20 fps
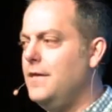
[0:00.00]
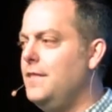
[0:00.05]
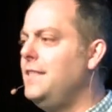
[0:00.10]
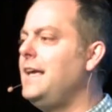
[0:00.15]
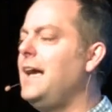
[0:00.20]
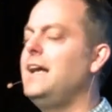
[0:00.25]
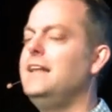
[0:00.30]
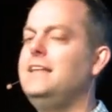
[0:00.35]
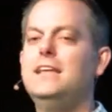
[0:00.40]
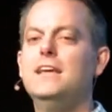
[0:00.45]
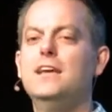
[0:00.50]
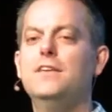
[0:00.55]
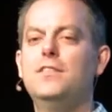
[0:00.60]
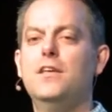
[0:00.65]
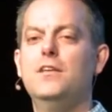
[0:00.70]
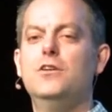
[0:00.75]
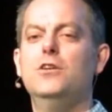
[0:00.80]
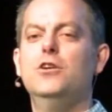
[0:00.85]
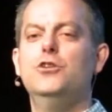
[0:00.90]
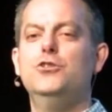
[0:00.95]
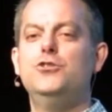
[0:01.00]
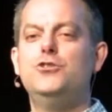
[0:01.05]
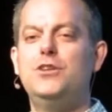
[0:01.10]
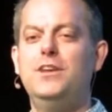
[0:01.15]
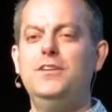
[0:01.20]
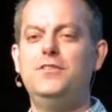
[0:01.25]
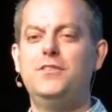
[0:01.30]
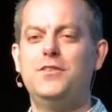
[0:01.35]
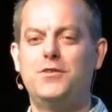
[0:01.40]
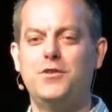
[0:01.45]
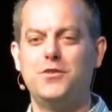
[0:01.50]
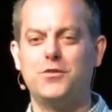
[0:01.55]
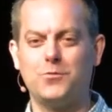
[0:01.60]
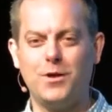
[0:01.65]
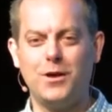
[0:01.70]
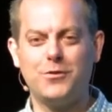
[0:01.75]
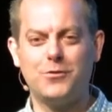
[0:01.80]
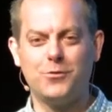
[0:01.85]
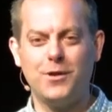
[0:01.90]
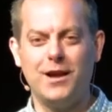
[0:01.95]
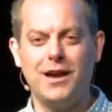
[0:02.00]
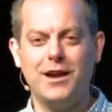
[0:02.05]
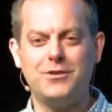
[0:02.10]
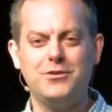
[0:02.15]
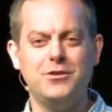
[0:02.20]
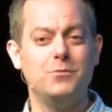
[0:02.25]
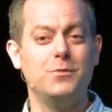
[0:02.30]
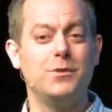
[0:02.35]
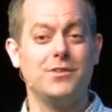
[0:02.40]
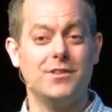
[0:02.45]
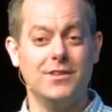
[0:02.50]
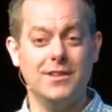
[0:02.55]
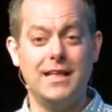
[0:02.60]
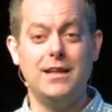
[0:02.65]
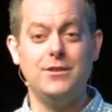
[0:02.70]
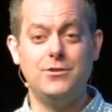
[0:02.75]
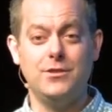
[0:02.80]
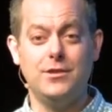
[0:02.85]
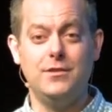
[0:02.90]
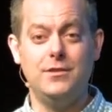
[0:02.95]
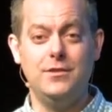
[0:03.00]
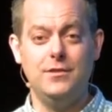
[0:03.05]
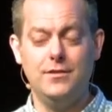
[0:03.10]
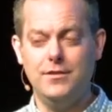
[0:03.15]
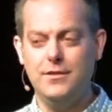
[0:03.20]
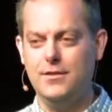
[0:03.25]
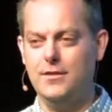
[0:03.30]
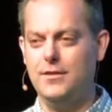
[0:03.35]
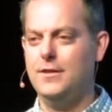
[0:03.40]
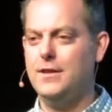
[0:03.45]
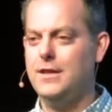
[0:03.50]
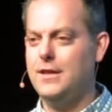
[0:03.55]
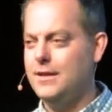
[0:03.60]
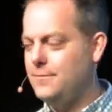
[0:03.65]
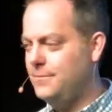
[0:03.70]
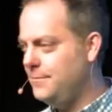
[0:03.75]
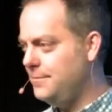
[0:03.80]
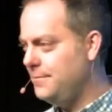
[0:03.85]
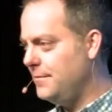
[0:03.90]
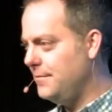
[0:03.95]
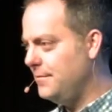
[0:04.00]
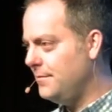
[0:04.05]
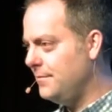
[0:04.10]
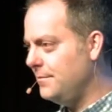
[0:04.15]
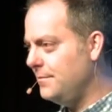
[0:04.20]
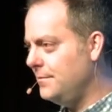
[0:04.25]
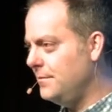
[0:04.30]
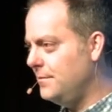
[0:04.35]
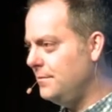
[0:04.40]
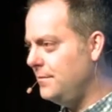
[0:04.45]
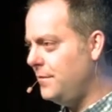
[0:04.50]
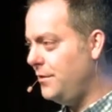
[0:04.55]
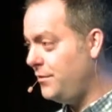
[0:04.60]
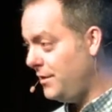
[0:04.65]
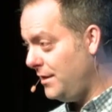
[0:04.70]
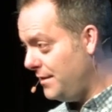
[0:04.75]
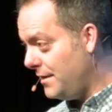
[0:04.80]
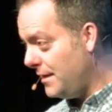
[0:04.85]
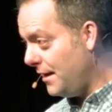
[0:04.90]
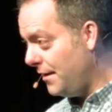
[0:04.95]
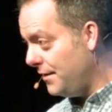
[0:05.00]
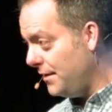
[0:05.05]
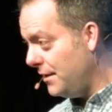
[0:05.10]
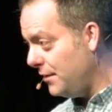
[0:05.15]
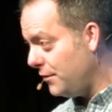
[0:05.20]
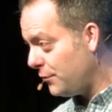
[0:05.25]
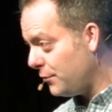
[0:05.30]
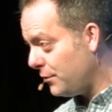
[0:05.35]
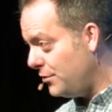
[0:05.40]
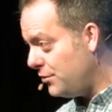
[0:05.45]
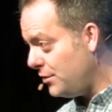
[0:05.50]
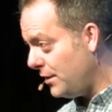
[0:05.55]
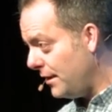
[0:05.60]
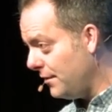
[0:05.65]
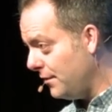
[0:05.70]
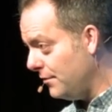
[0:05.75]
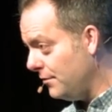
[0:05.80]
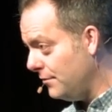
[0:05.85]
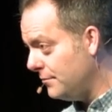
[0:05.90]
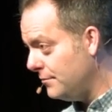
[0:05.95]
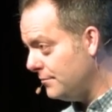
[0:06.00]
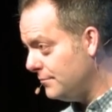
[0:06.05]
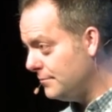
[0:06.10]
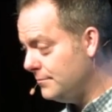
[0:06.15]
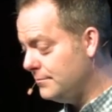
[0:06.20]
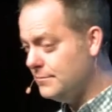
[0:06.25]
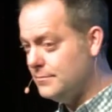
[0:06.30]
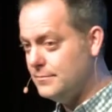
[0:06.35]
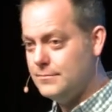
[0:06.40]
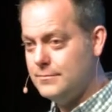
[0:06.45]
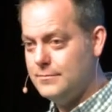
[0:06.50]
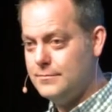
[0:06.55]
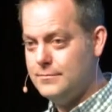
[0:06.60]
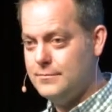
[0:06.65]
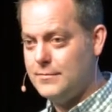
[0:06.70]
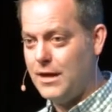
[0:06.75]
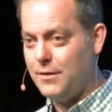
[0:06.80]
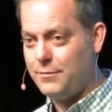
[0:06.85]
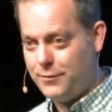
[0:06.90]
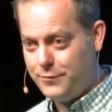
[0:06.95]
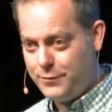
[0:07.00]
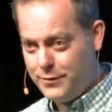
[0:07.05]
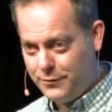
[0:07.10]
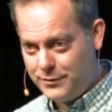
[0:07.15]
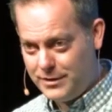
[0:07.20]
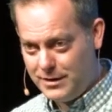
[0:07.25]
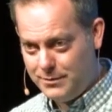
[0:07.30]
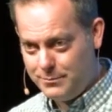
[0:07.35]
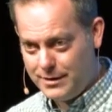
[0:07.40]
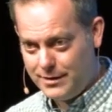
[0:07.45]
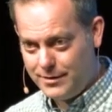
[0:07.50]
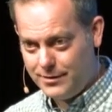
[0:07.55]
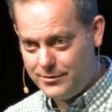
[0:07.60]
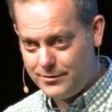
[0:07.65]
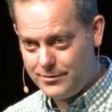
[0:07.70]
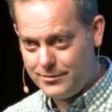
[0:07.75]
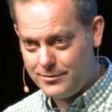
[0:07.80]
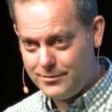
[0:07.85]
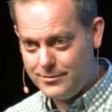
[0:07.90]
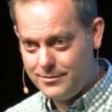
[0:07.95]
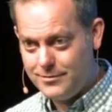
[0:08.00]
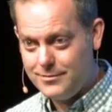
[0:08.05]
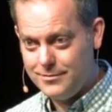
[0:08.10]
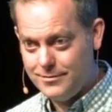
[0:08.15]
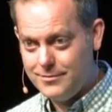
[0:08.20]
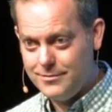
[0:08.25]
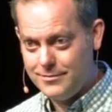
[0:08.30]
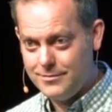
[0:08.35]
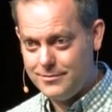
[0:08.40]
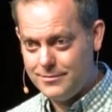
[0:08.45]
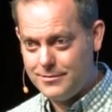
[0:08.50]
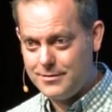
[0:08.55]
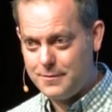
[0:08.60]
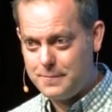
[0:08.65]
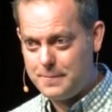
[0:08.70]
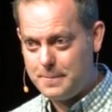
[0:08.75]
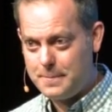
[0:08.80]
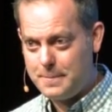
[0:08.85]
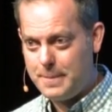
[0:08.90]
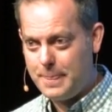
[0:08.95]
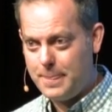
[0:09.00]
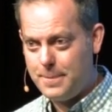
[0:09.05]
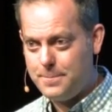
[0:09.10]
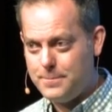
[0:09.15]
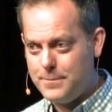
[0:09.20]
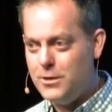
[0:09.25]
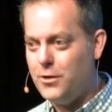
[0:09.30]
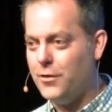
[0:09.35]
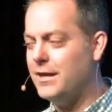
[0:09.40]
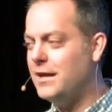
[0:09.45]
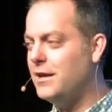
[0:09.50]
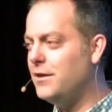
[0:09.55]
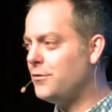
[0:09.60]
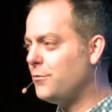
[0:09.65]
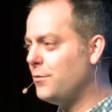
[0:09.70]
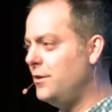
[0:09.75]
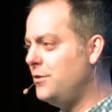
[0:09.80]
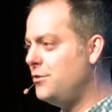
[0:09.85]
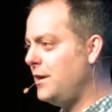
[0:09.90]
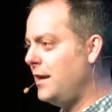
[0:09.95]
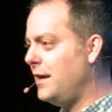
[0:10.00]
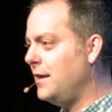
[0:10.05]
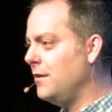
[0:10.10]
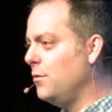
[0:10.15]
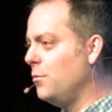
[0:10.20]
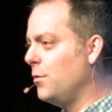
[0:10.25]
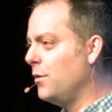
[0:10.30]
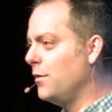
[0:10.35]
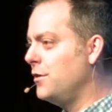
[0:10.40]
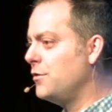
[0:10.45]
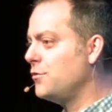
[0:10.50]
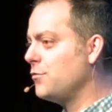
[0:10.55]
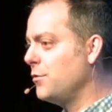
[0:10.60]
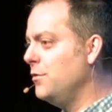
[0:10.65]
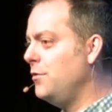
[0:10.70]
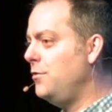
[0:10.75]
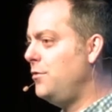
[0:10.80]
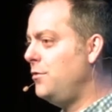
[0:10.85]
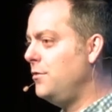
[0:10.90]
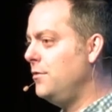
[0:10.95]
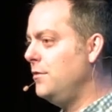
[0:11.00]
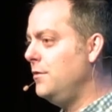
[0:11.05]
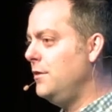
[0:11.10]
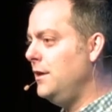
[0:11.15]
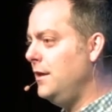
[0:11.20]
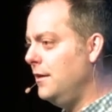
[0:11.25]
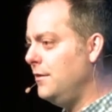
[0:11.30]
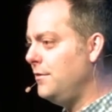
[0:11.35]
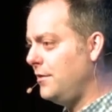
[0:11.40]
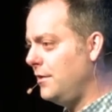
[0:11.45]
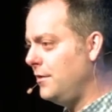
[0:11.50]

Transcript: The idea that Jesus' resurrection was a legend, you seen that on the History Channel every 15 minutes? Yeah. You know the History Channel where the truth is